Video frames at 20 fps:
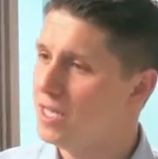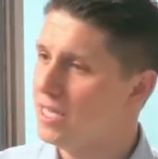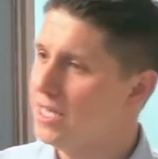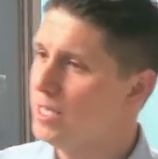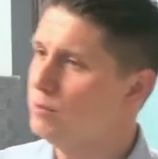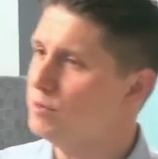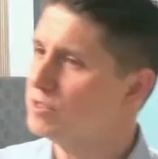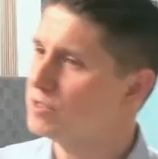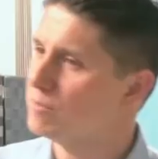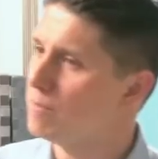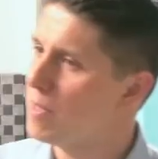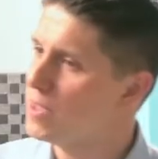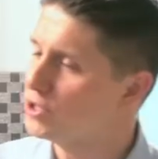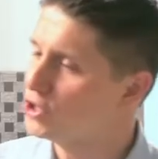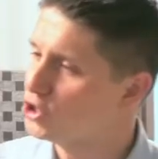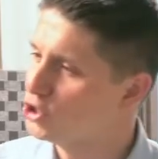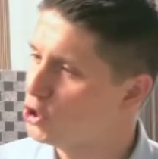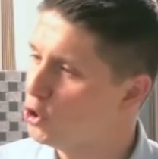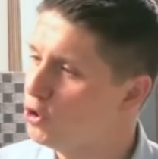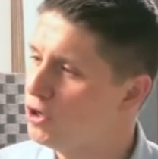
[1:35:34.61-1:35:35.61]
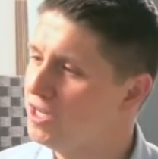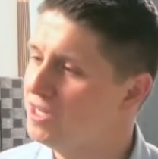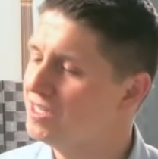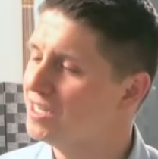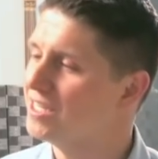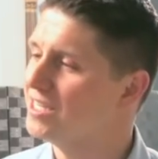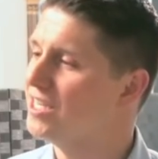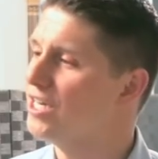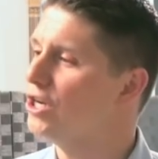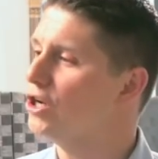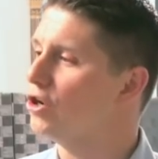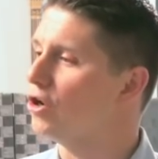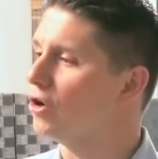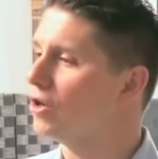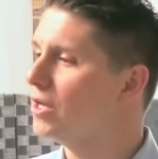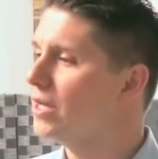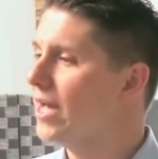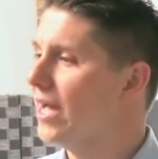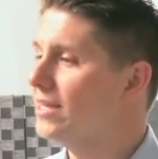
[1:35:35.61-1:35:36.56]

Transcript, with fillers: He was shooting to kill.